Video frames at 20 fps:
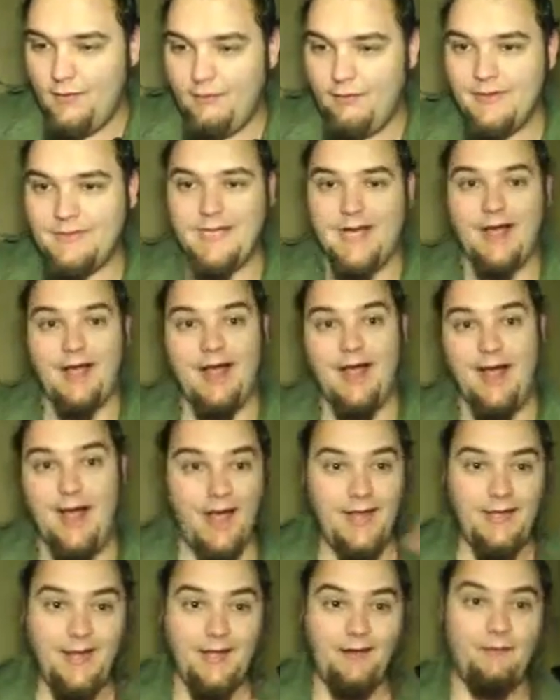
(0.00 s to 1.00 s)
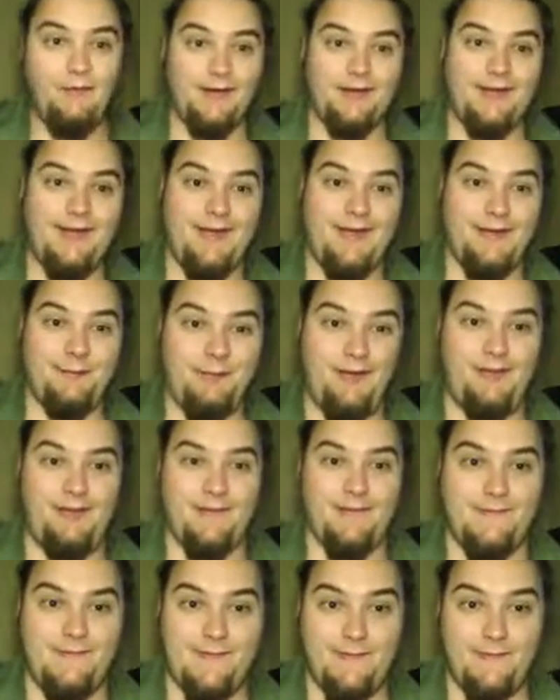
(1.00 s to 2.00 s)
Which, I know what kind of
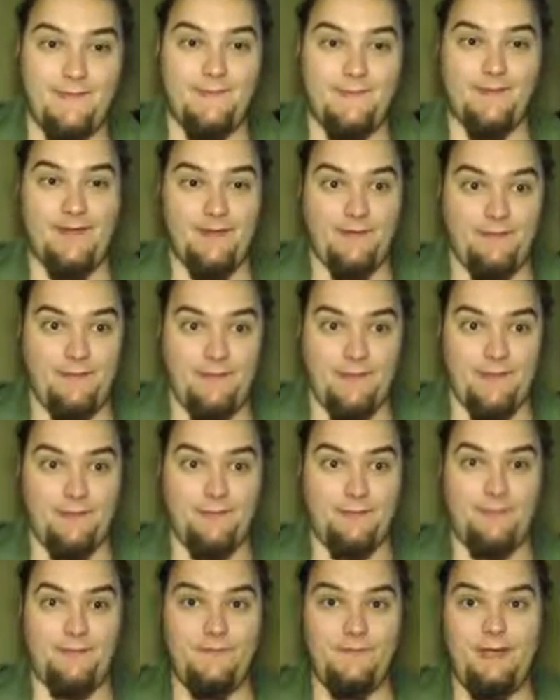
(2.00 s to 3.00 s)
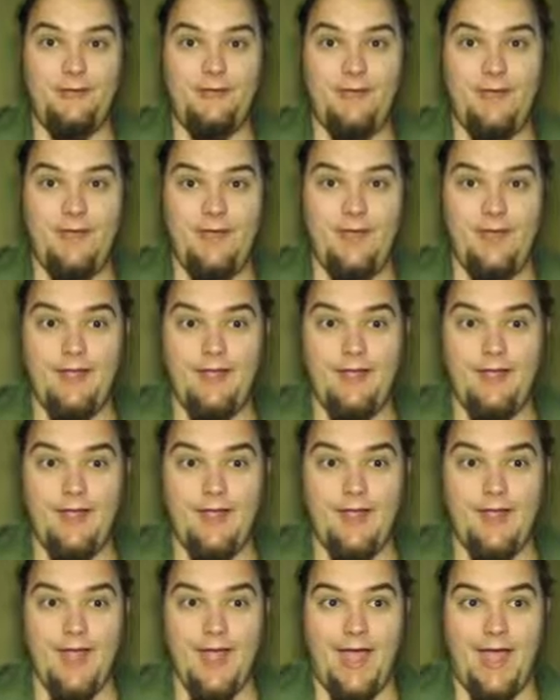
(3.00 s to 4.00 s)
bullets that those things use,
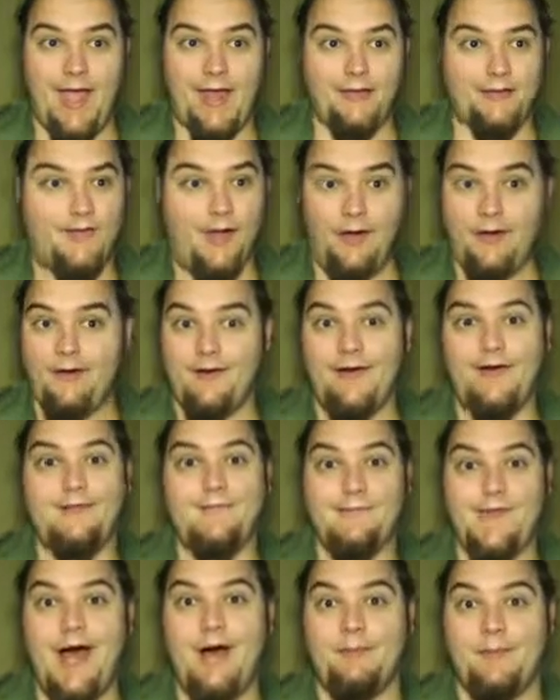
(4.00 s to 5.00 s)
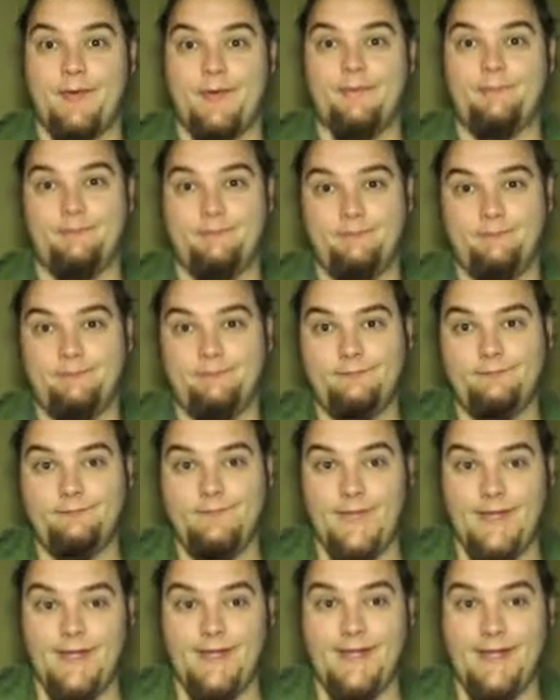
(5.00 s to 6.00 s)
and a car ain't stopping them.
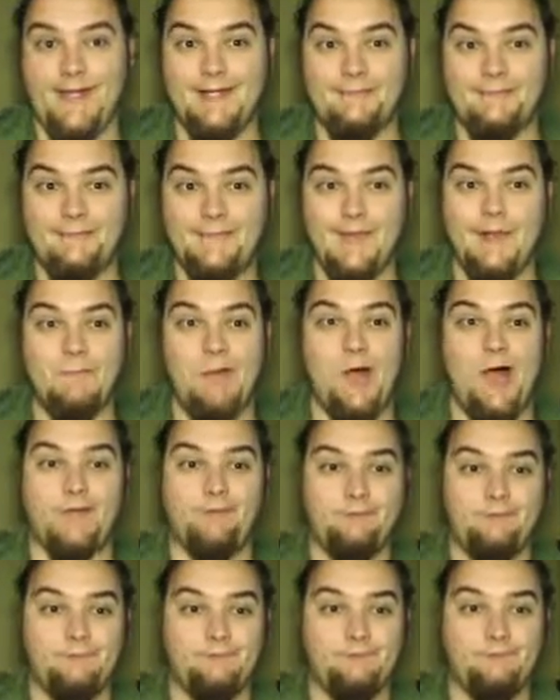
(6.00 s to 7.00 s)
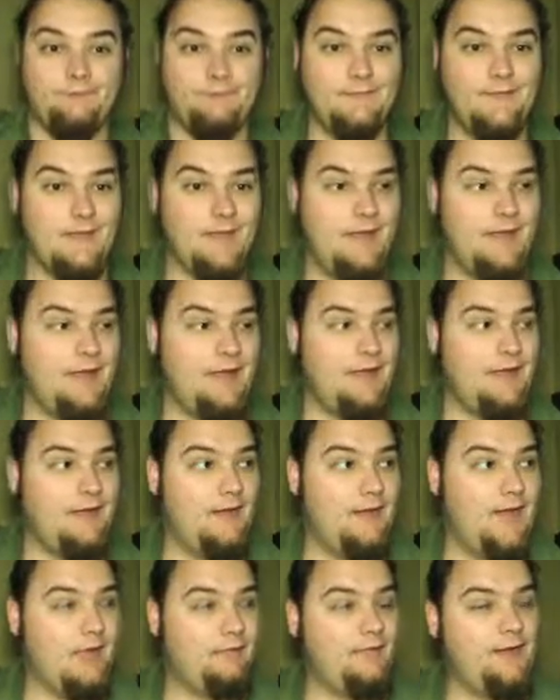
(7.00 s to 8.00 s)
Okay? Come on.
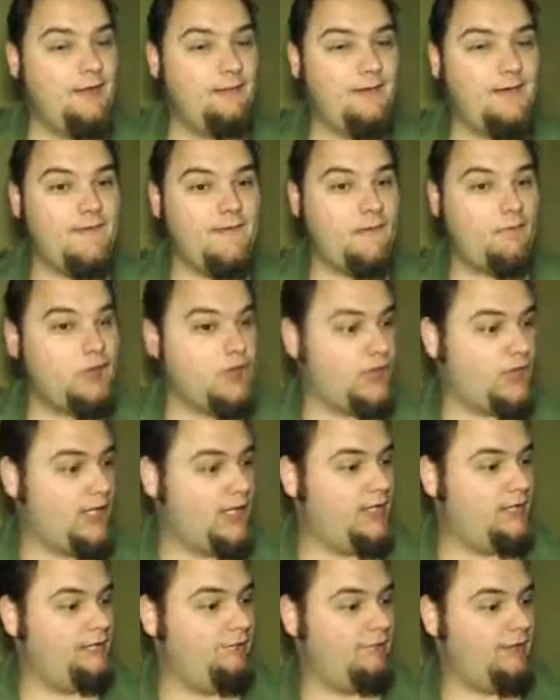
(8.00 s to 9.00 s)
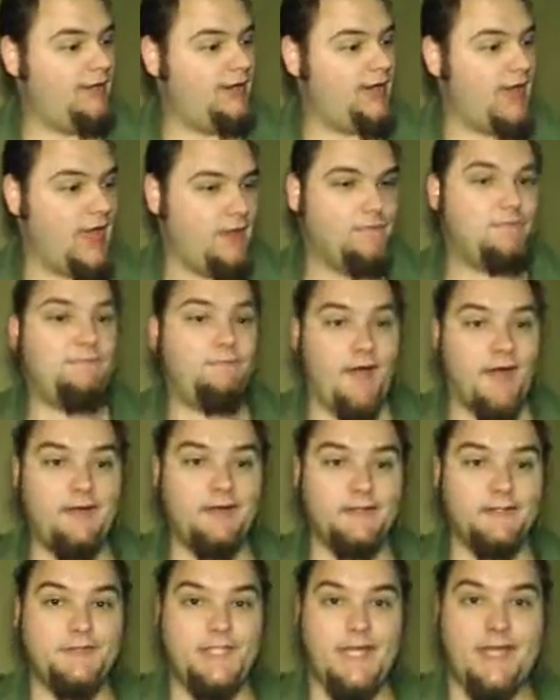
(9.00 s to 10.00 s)
If anyone has ever seen what a
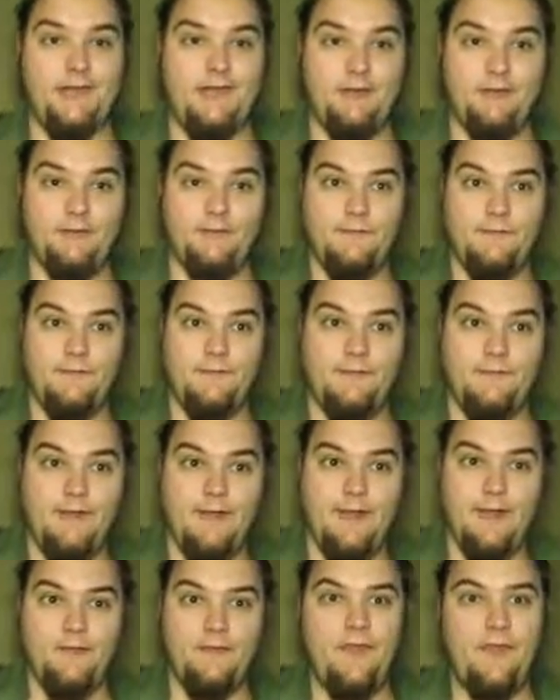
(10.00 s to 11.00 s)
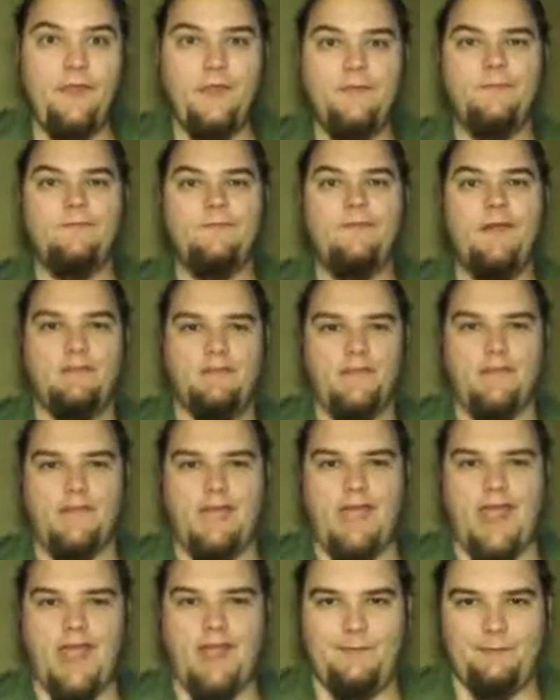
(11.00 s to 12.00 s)
fighter jet uses, they use 50
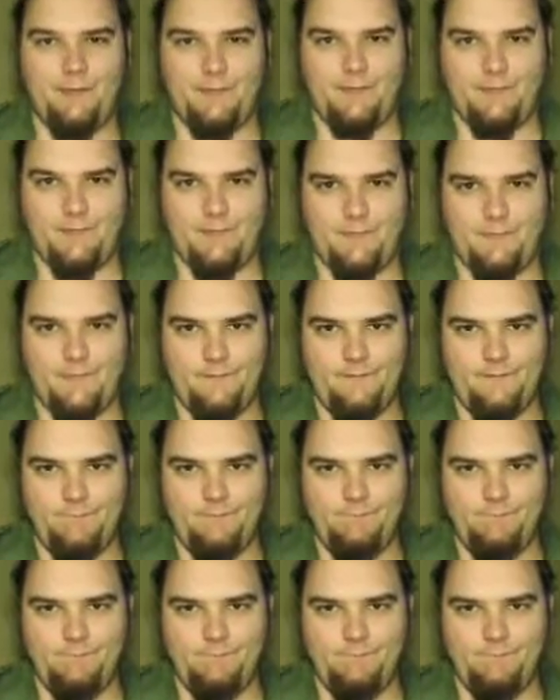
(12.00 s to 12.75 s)
calibers.